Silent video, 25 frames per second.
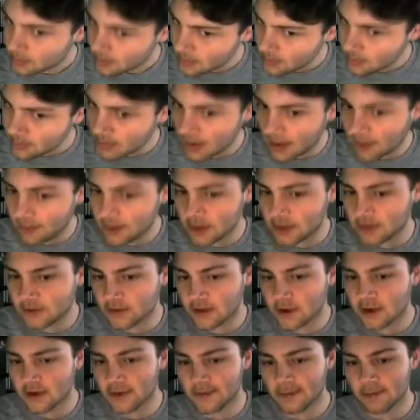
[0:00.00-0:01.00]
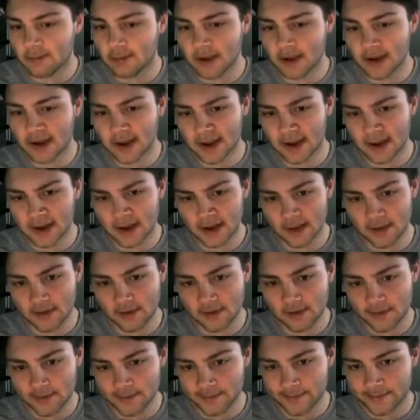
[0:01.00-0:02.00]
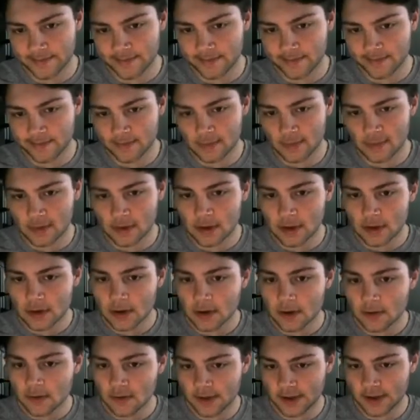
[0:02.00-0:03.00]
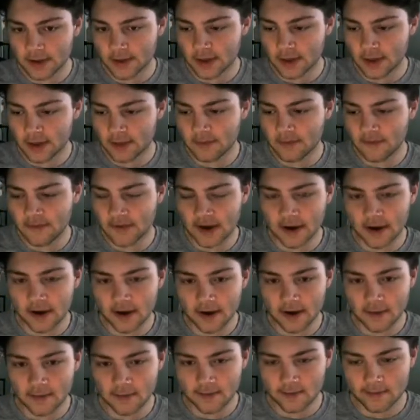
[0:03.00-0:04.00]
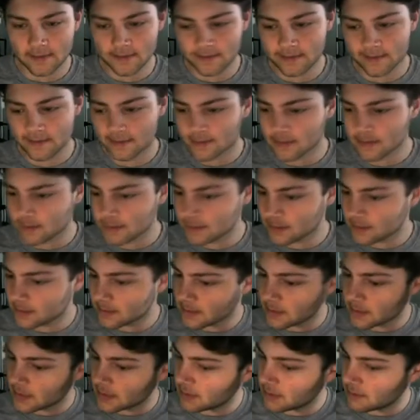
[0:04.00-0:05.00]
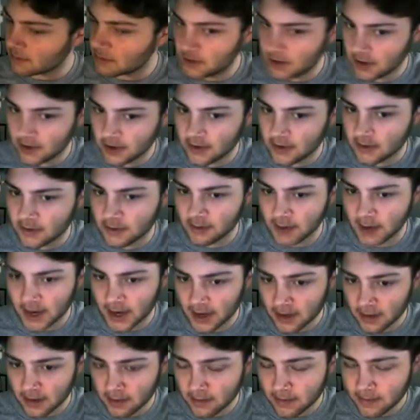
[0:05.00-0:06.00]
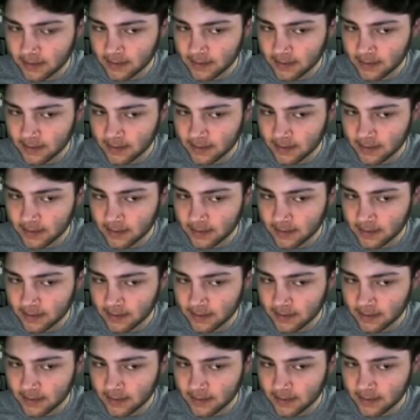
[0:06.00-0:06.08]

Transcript: That pitch is off the plate in. He just was able to keep it fair. Really good swing by him.